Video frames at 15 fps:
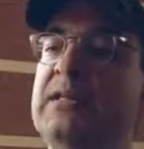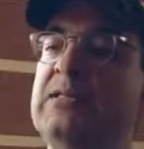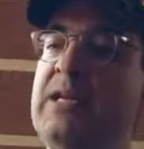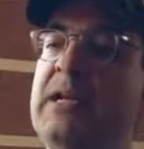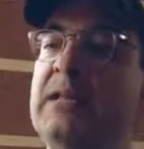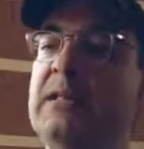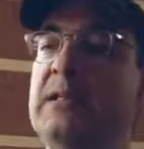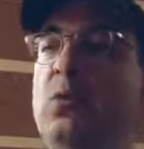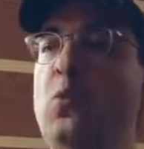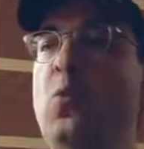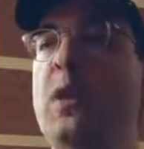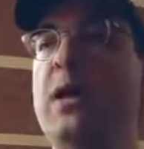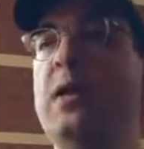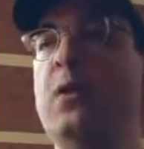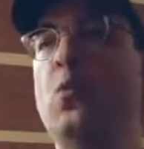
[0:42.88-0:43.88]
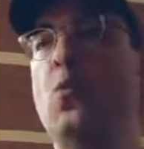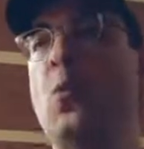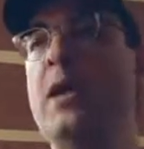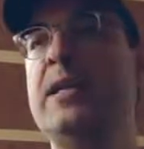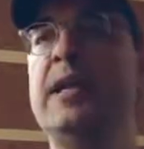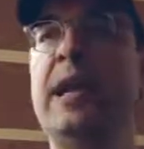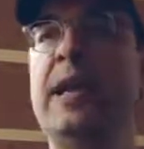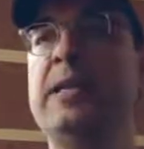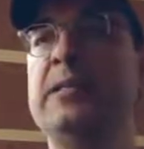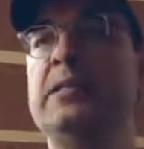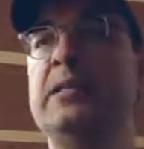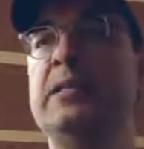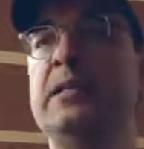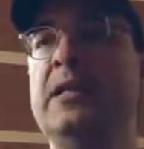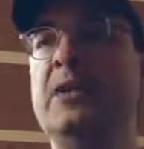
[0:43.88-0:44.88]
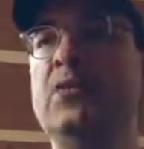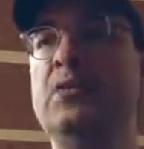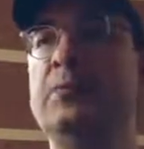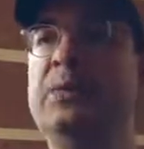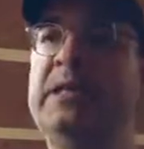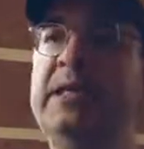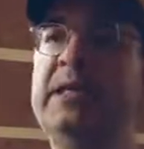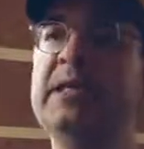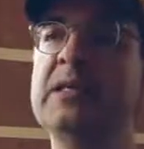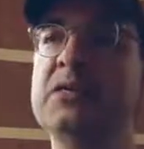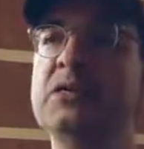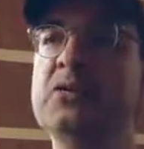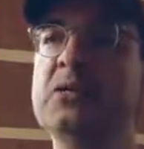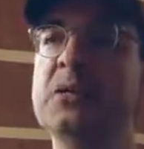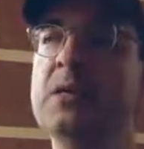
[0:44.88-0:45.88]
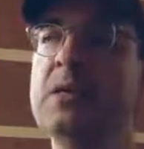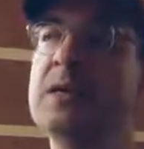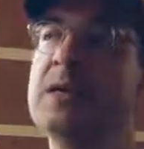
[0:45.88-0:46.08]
exactly where one ends and the other begins,